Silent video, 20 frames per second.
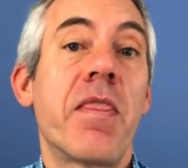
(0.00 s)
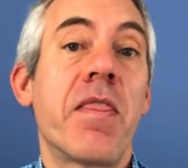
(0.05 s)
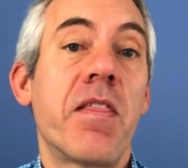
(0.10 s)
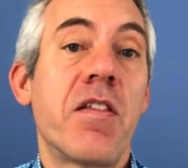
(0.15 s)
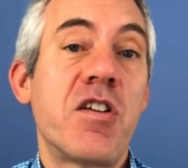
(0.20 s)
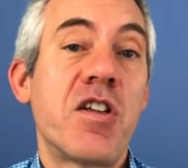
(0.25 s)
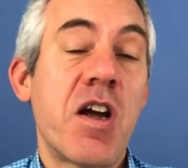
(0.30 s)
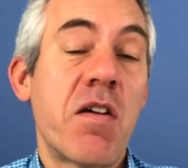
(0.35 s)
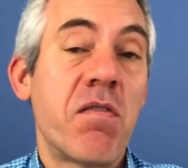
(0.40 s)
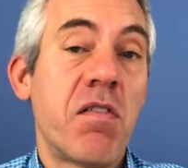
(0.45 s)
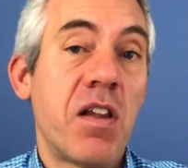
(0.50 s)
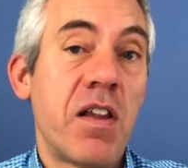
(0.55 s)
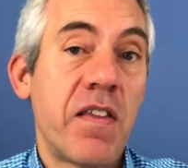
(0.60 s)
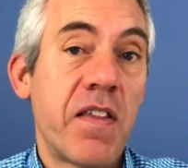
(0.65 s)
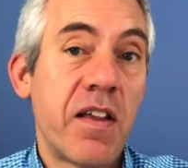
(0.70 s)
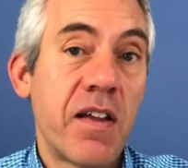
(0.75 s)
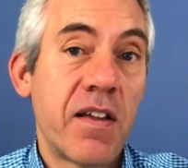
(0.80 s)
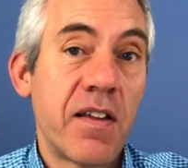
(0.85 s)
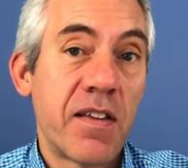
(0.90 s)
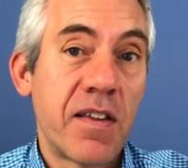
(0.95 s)
Generally,
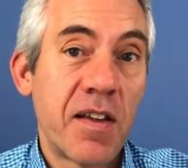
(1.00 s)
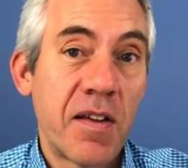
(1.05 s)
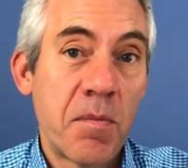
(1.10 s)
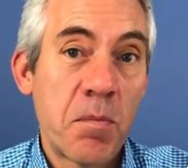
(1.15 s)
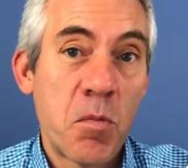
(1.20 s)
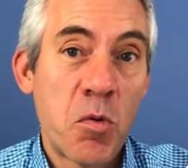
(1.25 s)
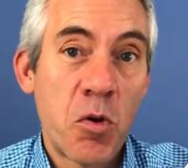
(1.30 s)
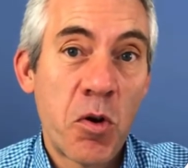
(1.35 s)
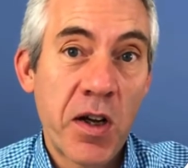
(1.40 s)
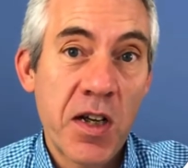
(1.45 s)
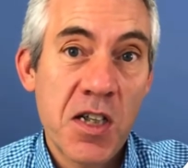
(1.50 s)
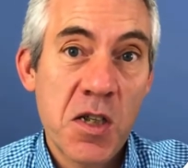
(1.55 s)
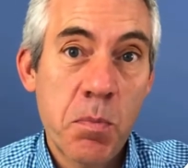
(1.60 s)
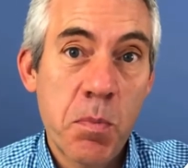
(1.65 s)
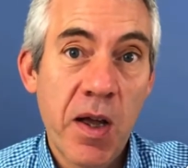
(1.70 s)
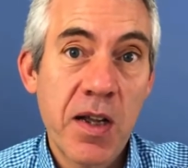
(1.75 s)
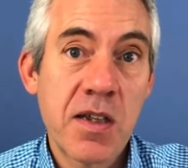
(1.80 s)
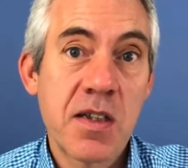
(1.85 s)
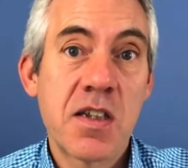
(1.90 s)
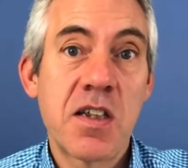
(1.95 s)
the more
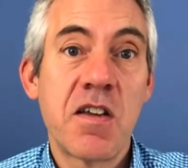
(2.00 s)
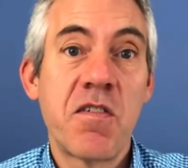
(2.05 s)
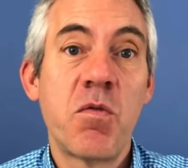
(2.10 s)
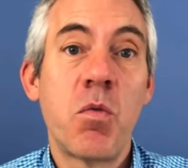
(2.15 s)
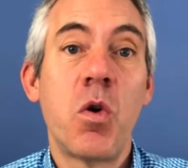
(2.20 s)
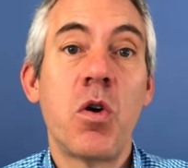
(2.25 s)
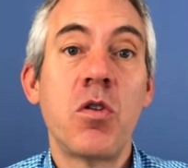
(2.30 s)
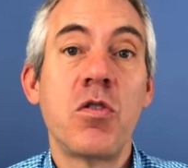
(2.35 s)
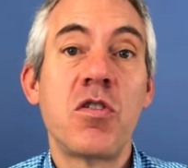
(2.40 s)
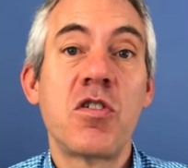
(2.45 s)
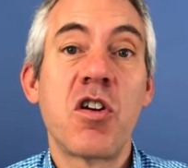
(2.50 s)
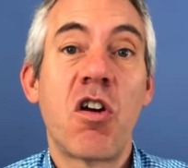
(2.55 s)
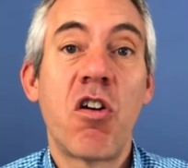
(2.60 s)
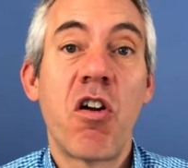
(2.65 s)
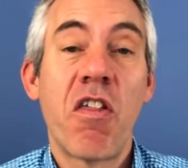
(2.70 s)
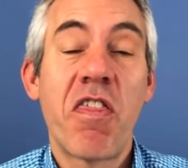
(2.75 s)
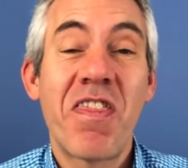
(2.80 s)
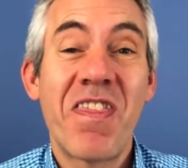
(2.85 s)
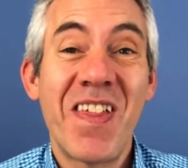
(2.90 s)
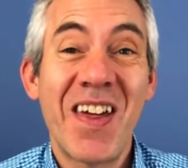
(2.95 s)
expensive ones are
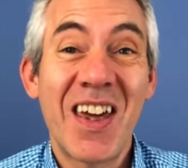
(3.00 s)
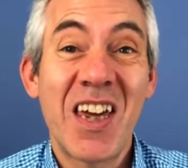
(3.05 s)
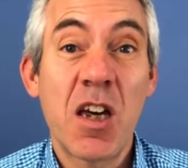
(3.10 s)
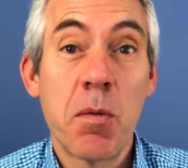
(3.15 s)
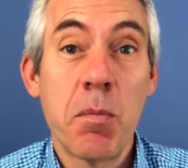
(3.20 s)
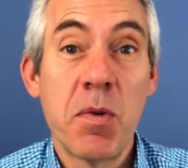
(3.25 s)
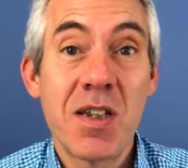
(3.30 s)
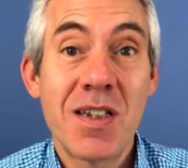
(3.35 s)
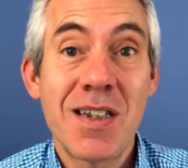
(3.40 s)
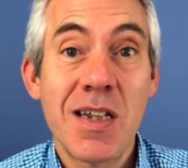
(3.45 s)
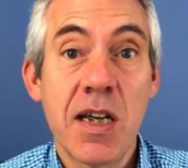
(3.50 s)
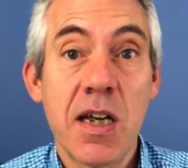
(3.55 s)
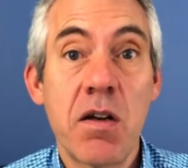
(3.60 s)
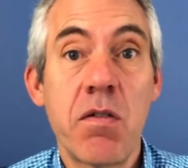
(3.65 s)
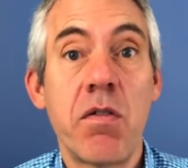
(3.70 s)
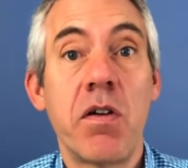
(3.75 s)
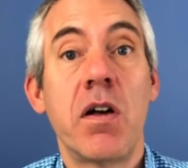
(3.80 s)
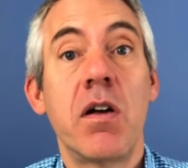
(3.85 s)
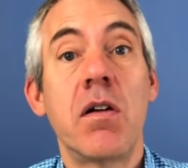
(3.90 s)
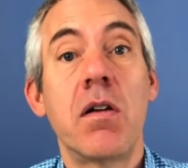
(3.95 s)
a thicker
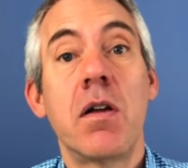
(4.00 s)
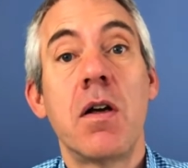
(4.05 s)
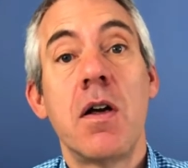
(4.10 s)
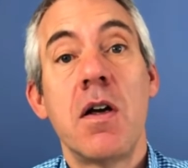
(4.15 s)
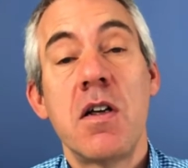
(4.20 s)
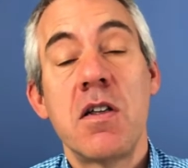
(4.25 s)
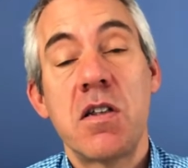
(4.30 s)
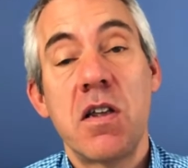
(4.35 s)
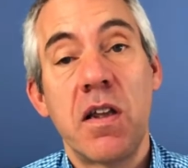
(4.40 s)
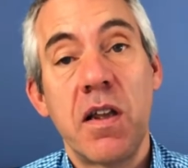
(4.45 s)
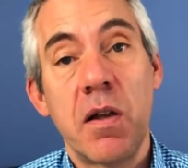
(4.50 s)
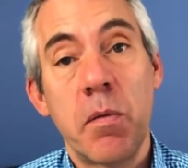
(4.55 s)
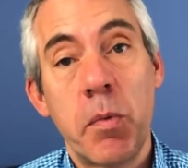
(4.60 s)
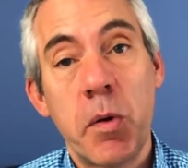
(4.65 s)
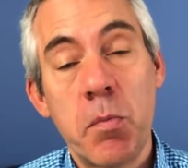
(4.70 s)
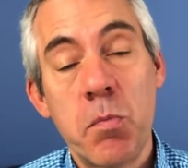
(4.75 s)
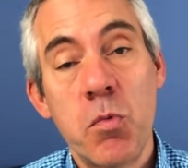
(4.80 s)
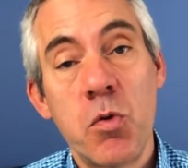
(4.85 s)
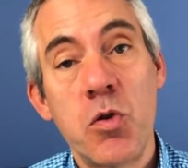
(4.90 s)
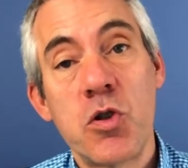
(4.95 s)
material, so they'll be
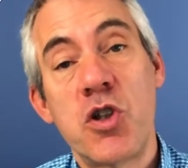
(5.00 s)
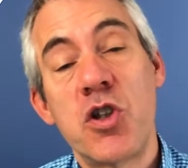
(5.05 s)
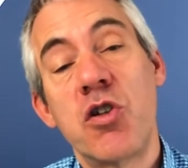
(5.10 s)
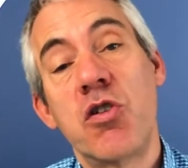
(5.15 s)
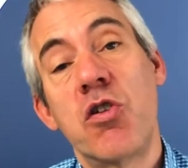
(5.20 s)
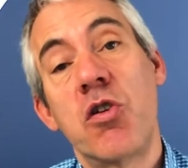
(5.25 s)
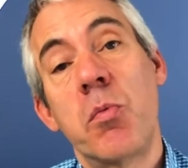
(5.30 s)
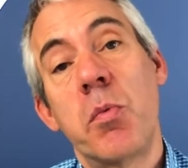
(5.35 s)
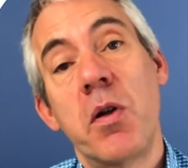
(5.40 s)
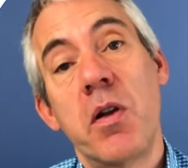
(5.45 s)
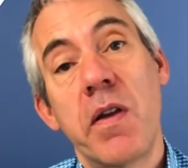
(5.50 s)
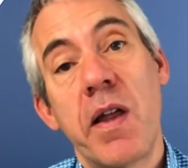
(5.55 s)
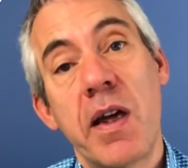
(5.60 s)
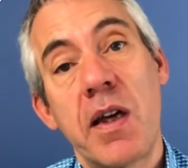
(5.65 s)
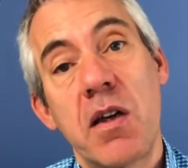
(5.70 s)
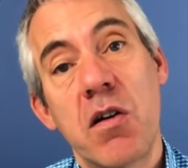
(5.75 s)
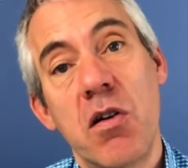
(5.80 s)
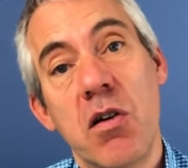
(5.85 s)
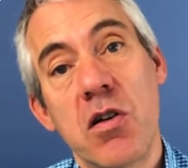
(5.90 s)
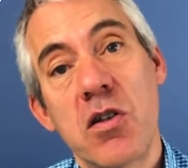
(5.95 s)
more durable, they
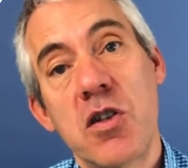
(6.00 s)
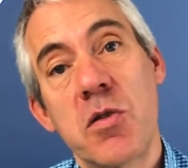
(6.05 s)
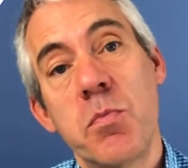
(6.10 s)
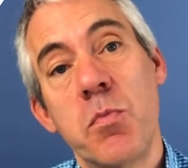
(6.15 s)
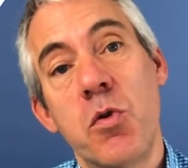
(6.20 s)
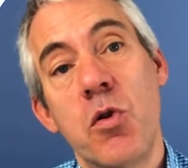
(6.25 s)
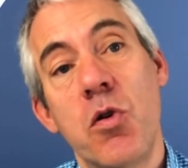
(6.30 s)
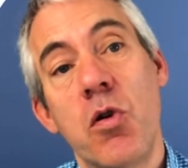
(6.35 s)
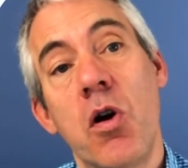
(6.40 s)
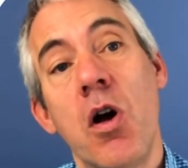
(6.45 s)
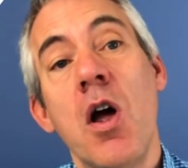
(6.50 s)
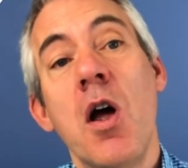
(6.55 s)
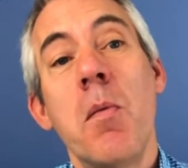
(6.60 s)
cost more.